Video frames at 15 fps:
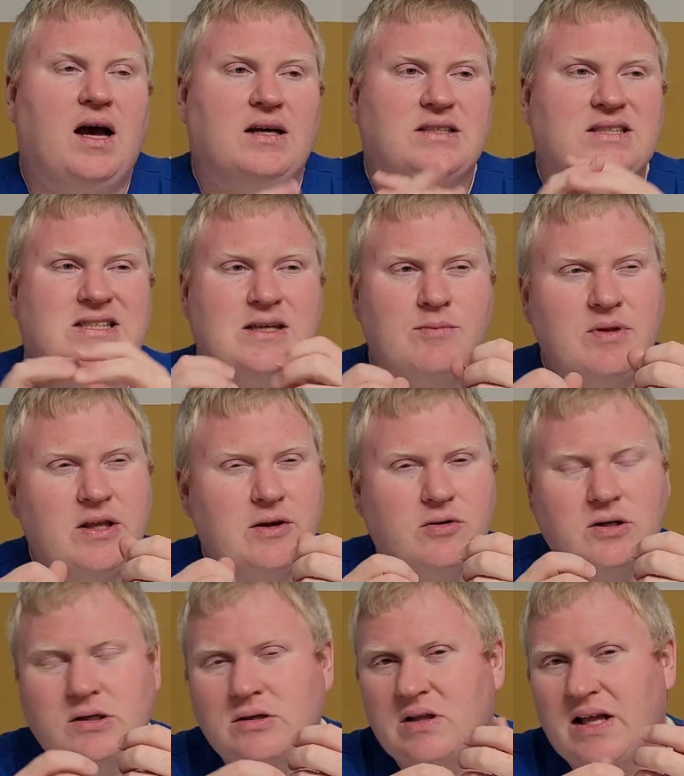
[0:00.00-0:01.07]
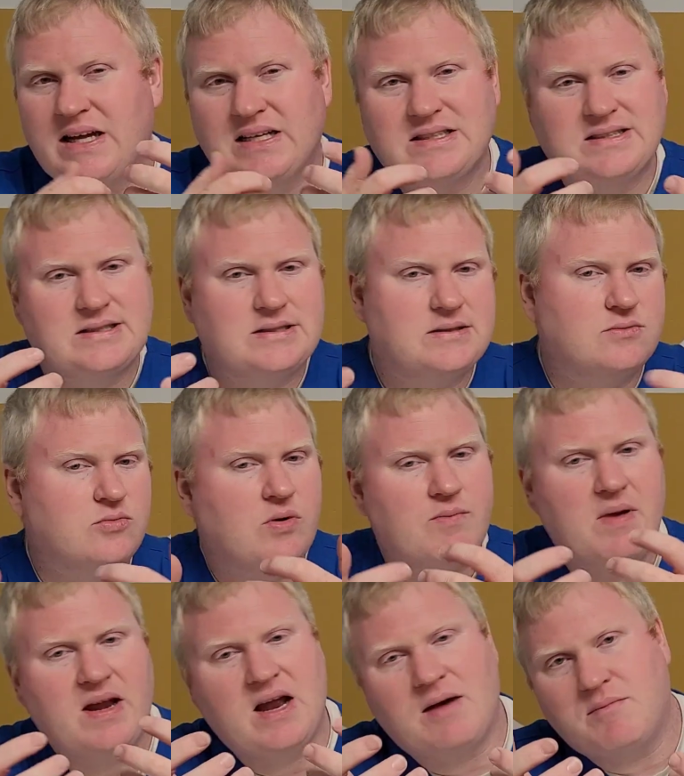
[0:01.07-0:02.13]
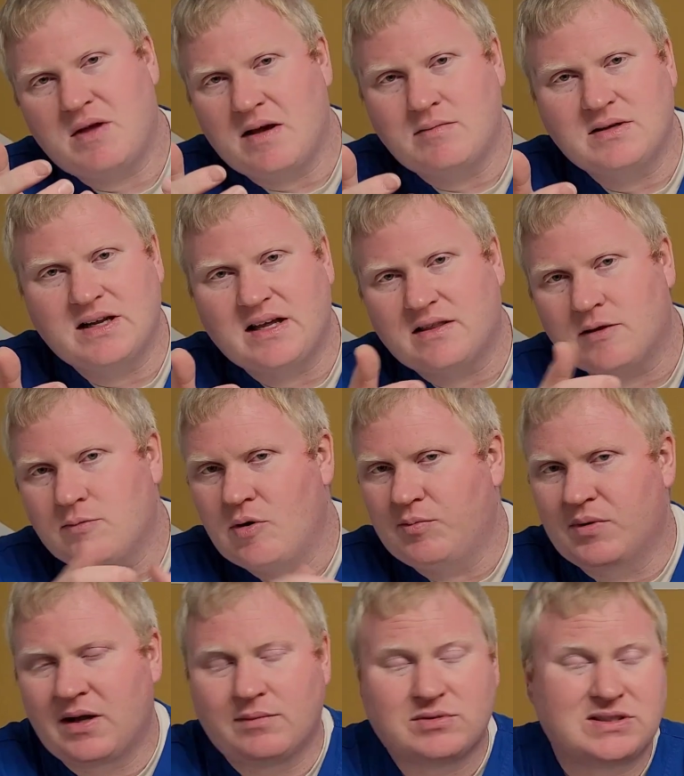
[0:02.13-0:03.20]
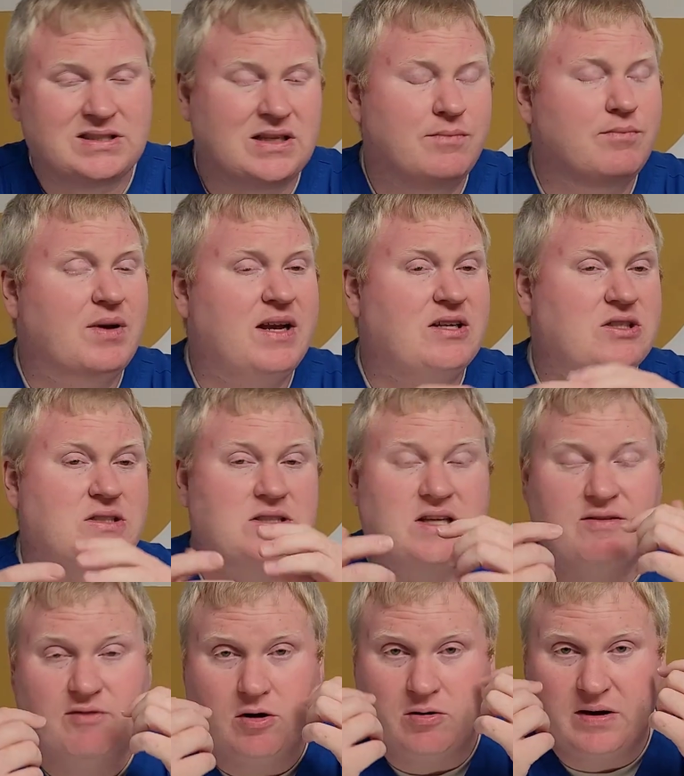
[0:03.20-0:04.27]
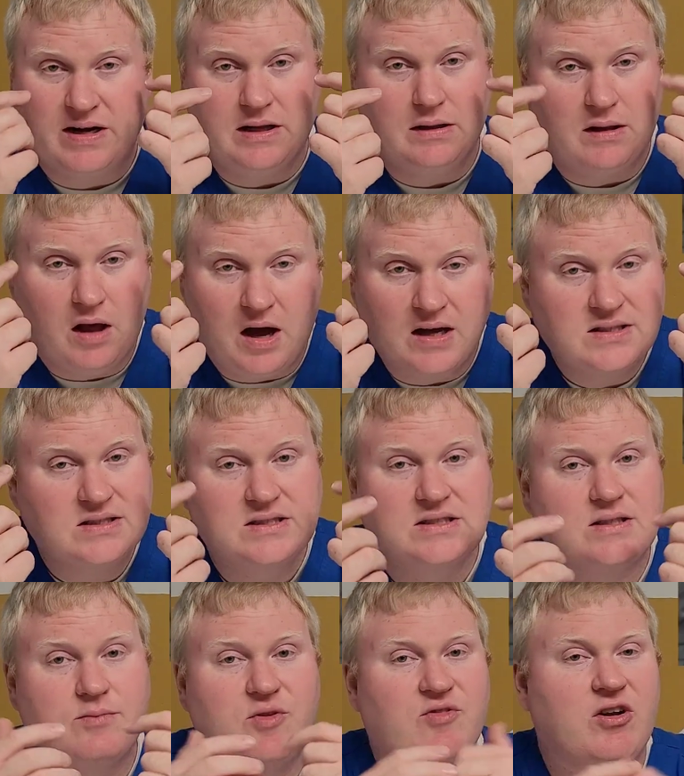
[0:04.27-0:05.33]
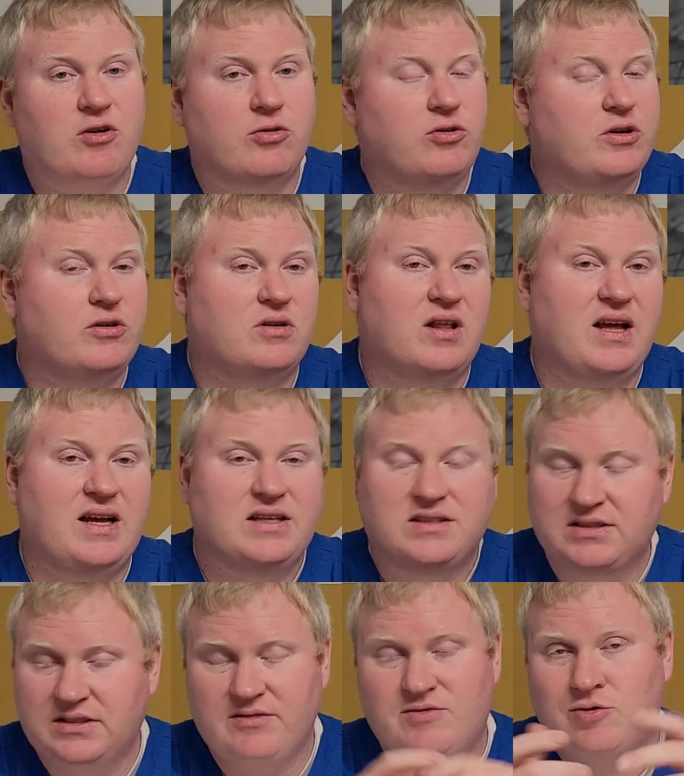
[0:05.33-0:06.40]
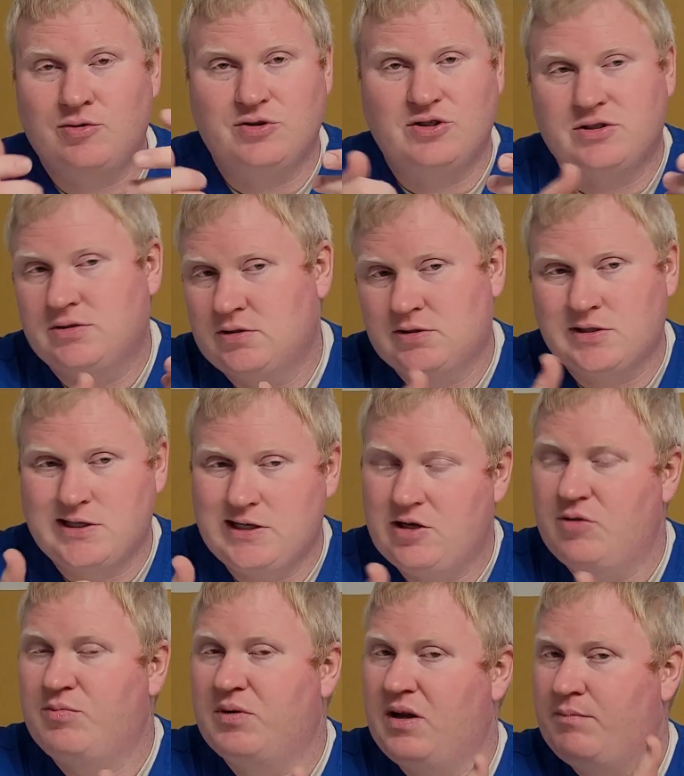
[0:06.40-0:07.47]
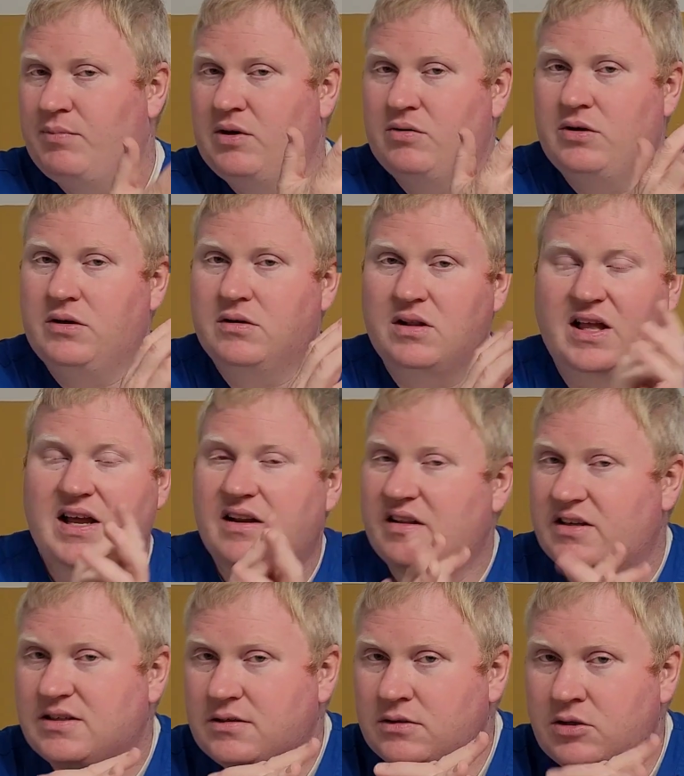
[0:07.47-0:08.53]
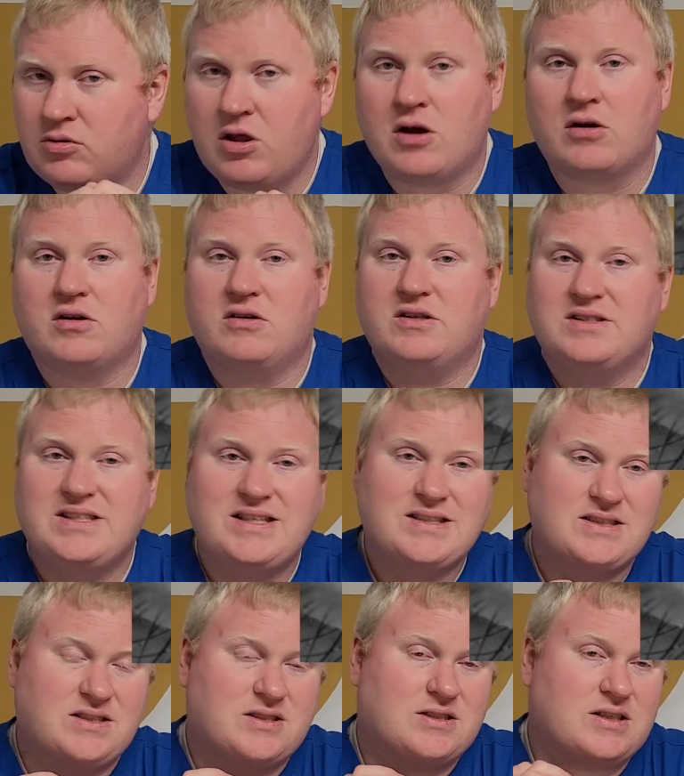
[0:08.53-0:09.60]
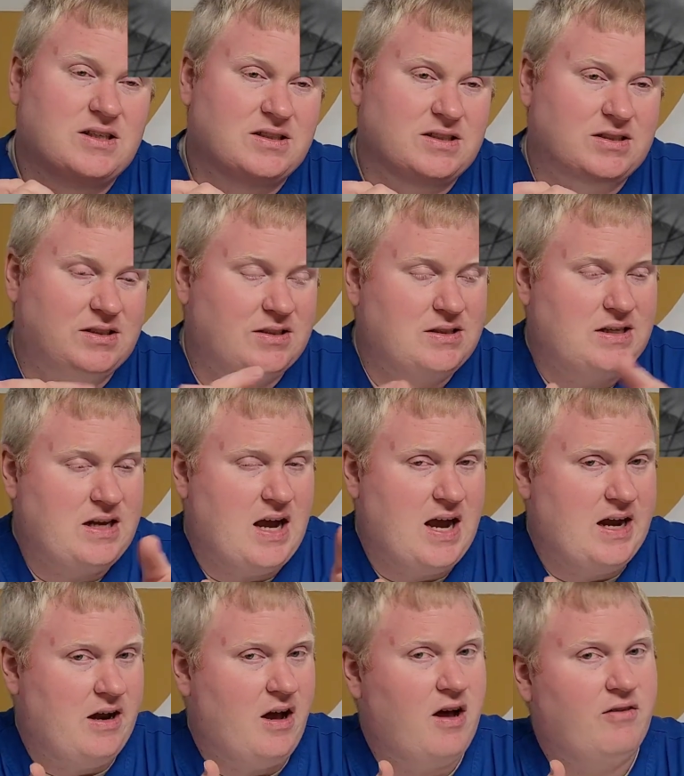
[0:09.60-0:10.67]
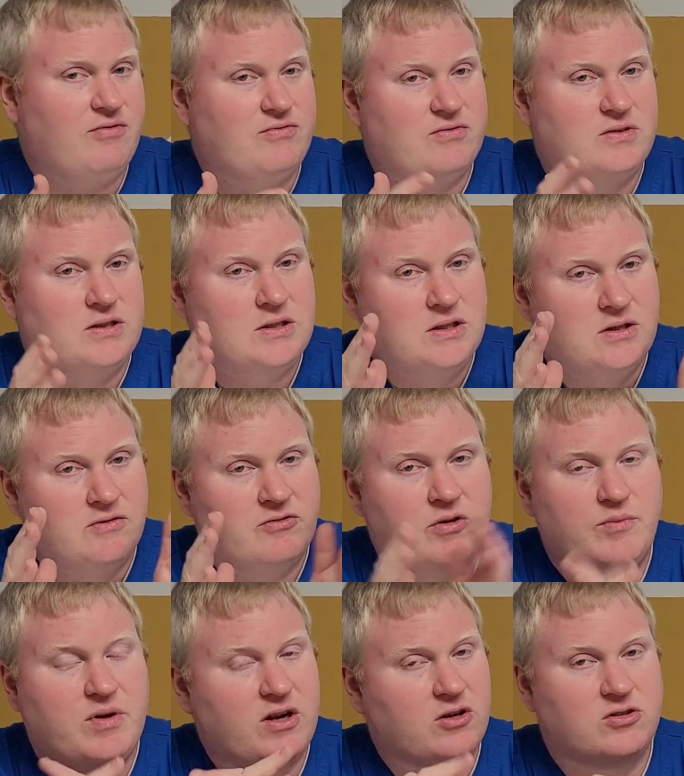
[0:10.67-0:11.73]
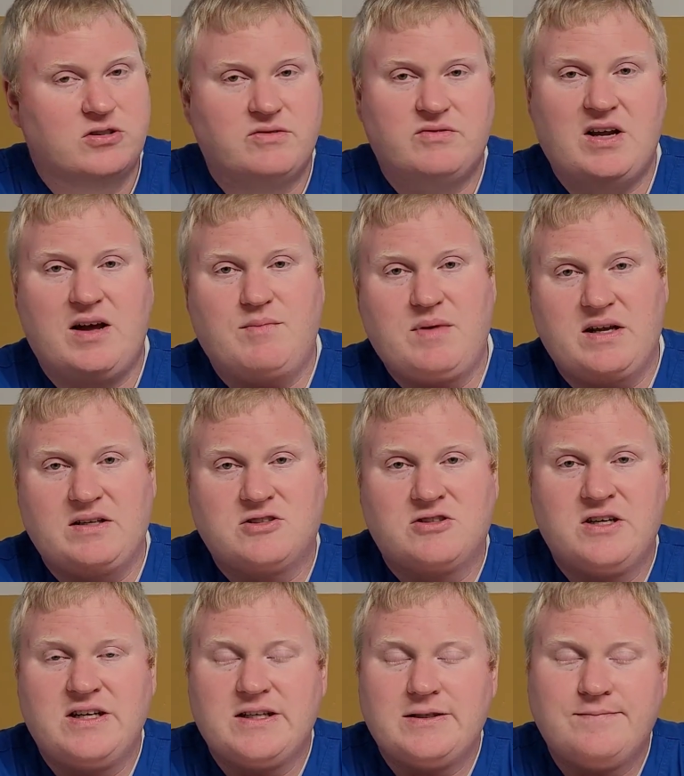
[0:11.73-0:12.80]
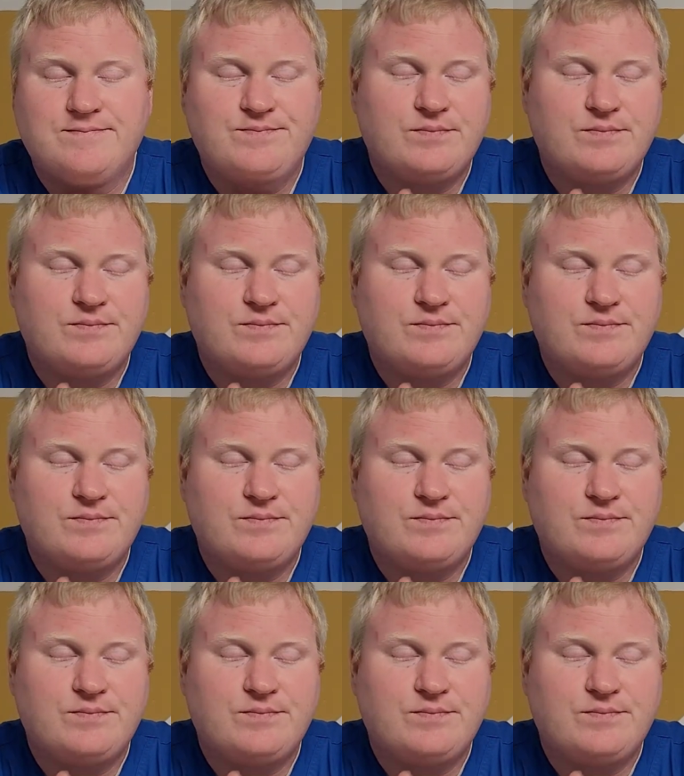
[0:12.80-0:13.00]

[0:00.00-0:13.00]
Some of the oil glands, we may not be able to get them open up. Some patients have already lost some of their oil glands, and of course, trying to open up an oil gland that no longer exists because it's died off from years of not being treated,